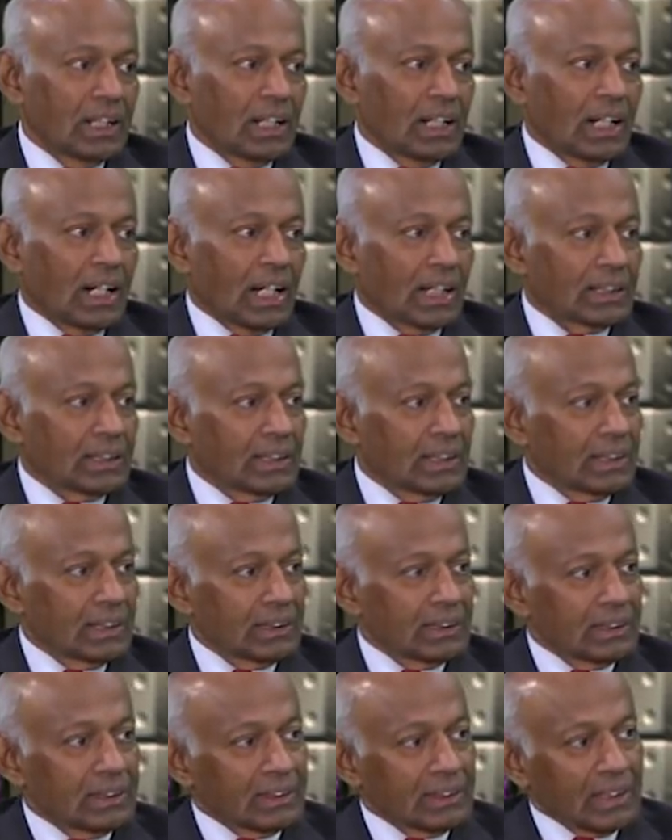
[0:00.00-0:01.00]
And
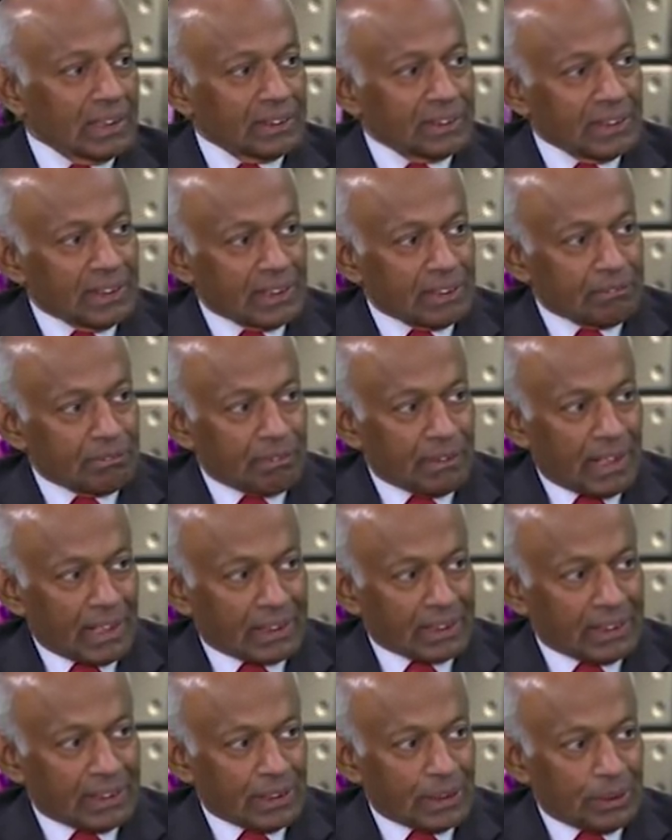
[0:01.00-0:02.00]
then the third
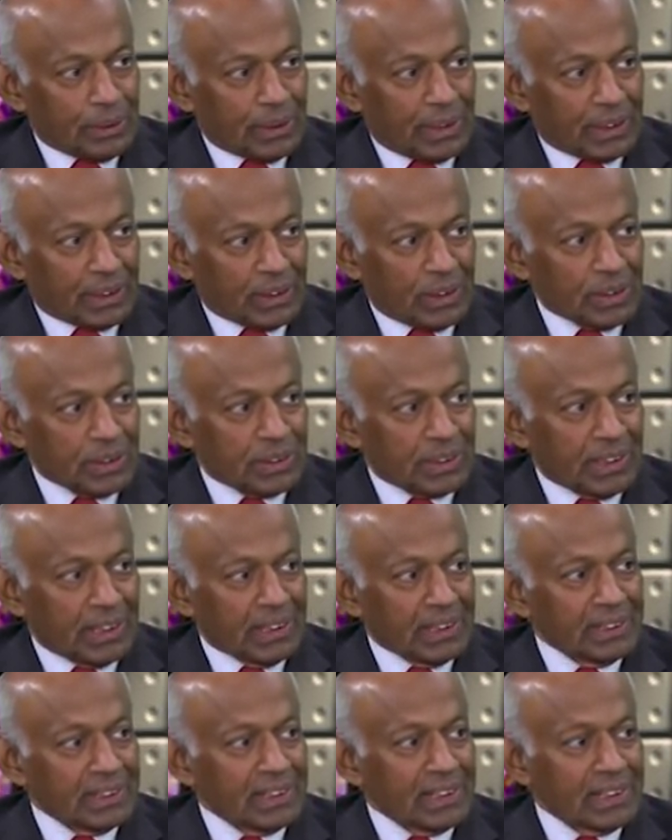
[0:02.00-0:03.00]
factor that you cannot
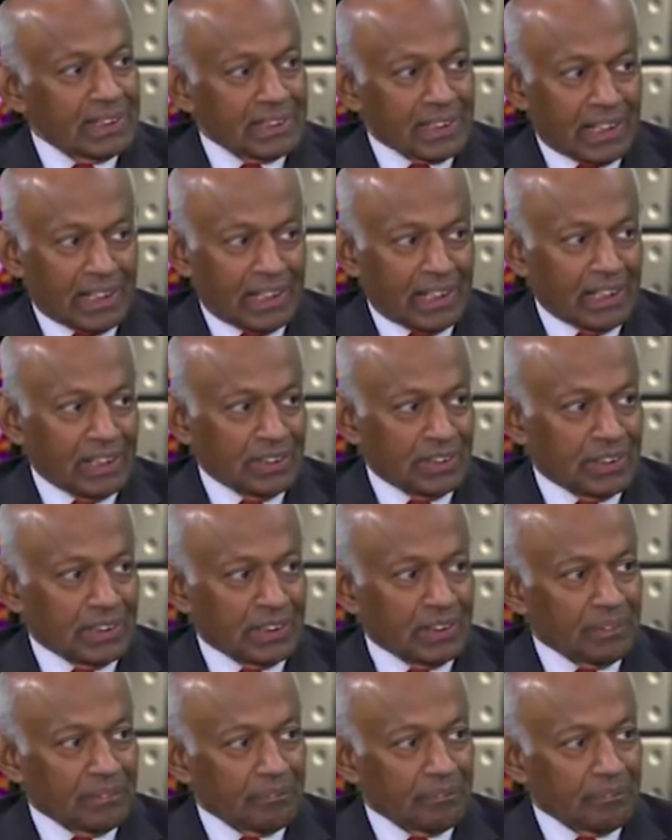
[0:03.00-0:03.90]
change is the aging.